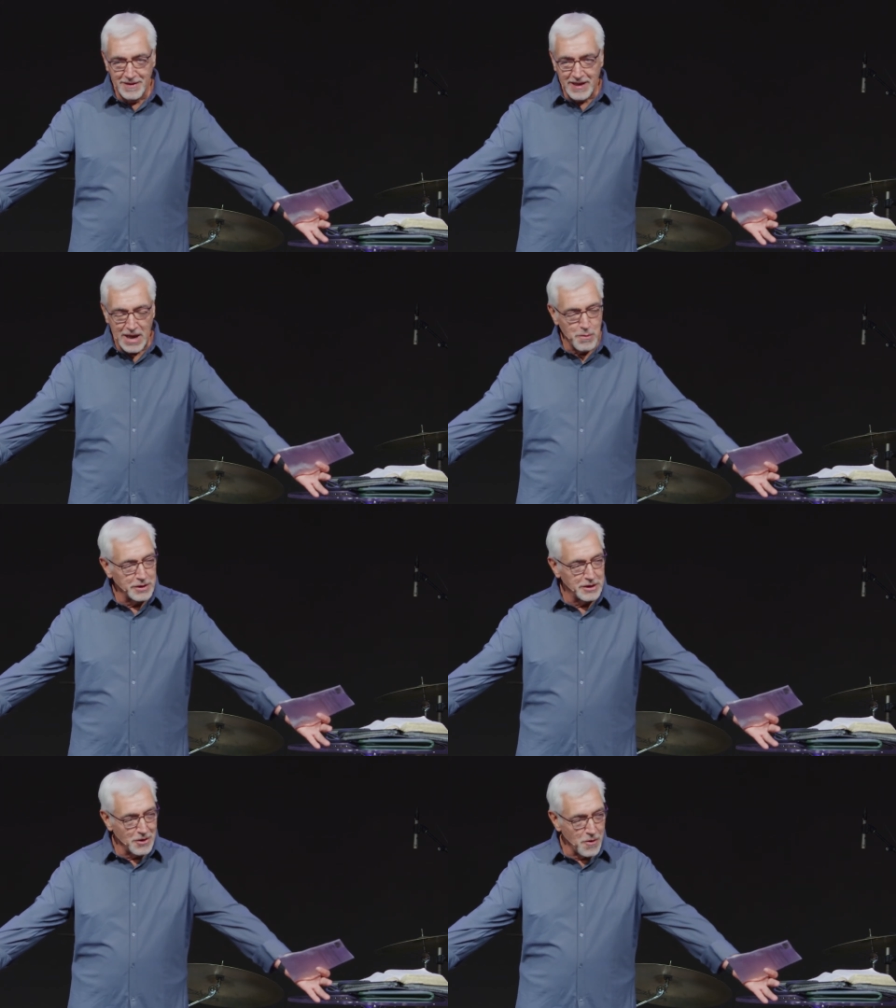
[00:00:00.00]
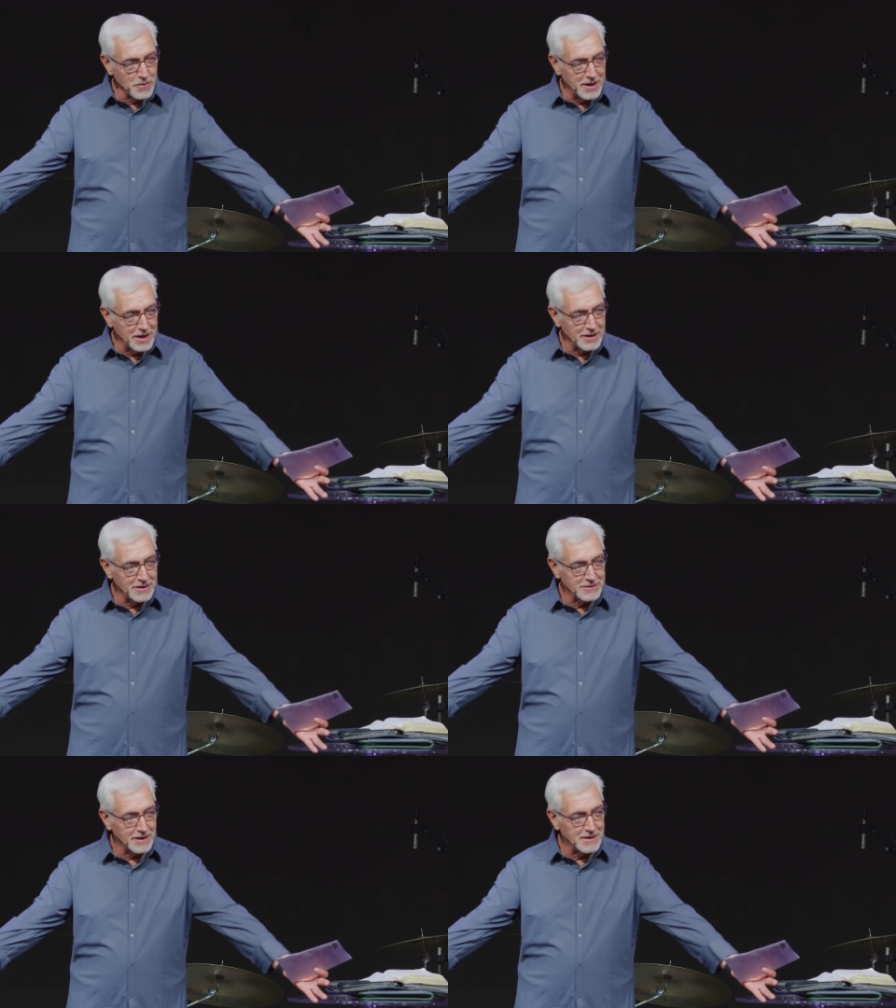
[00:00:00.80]
And when you don't get it, you
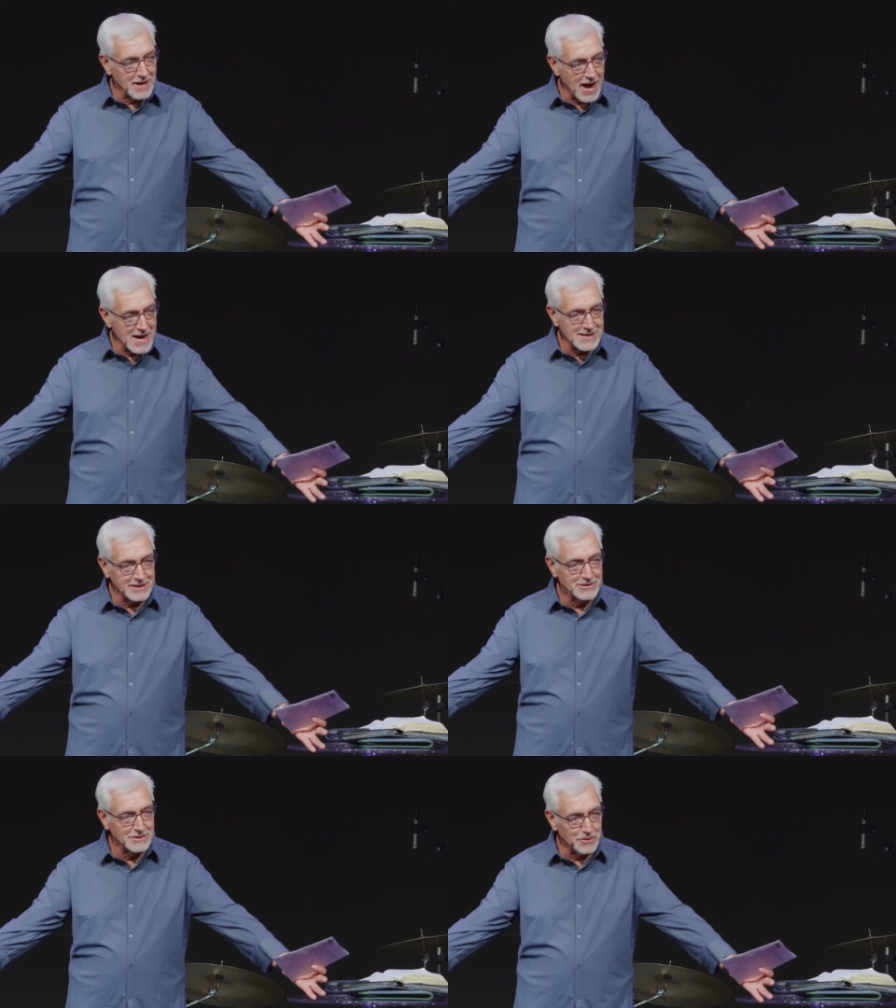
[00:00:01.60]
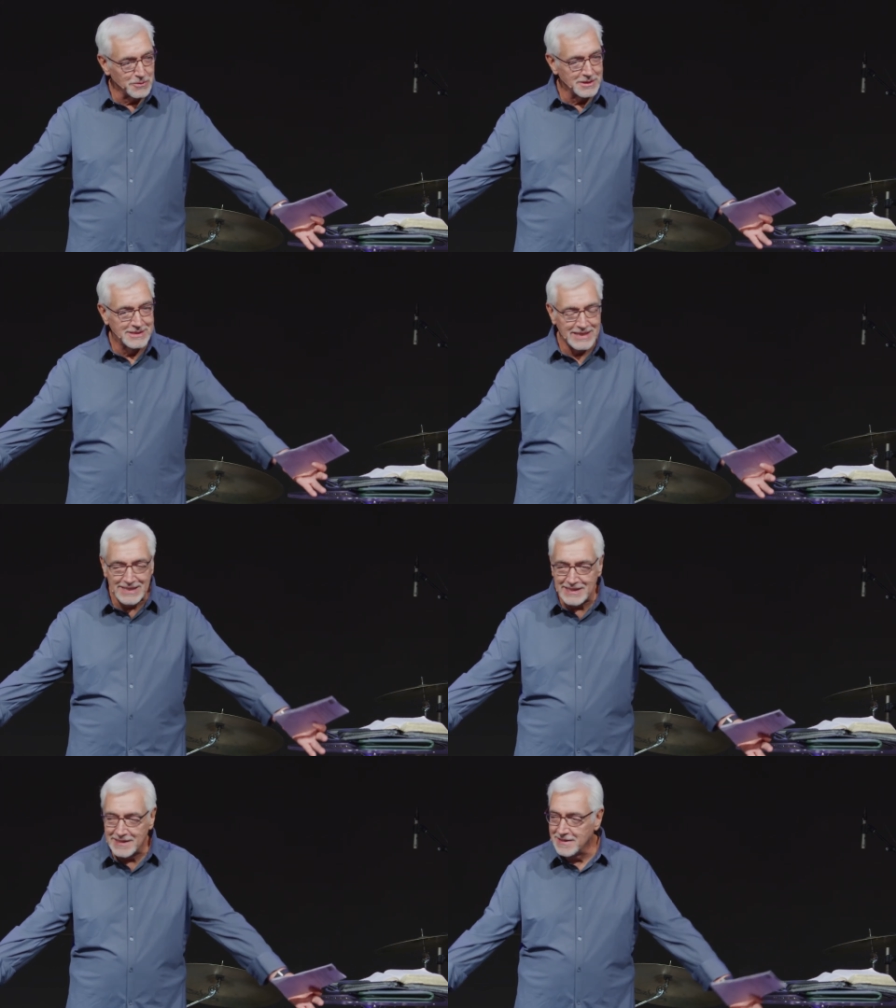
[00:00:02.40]
say, God, I don't get
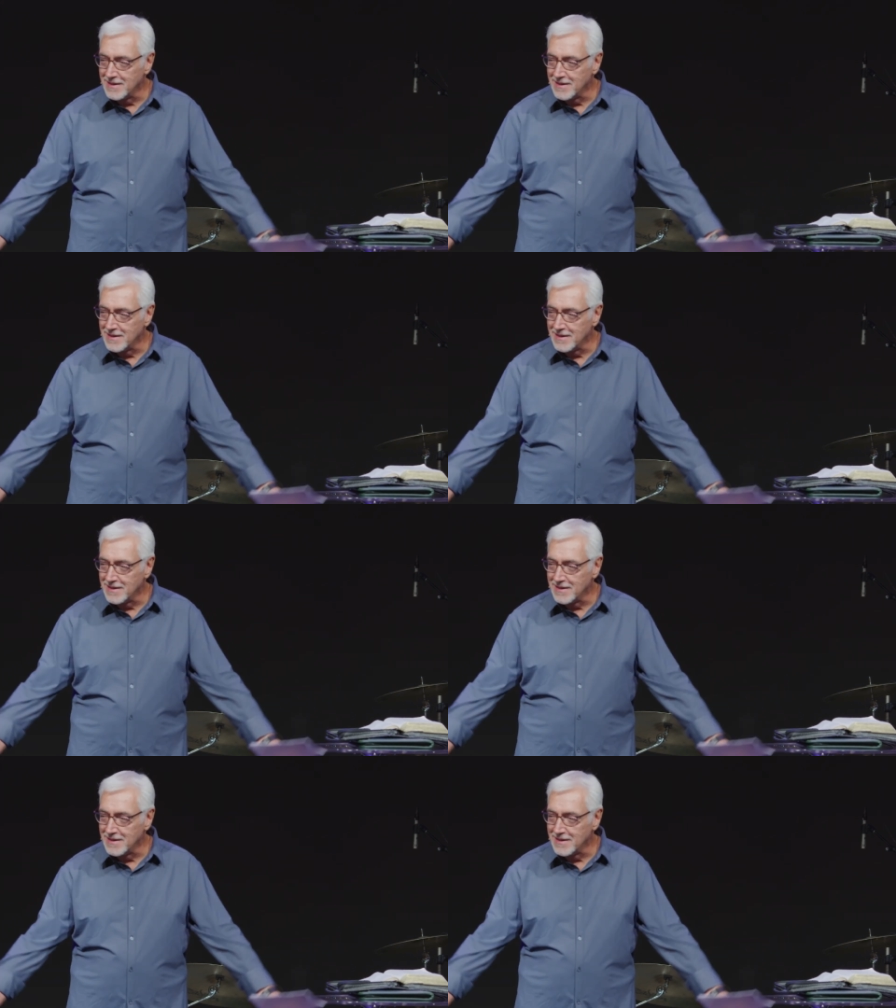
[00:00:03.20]
it.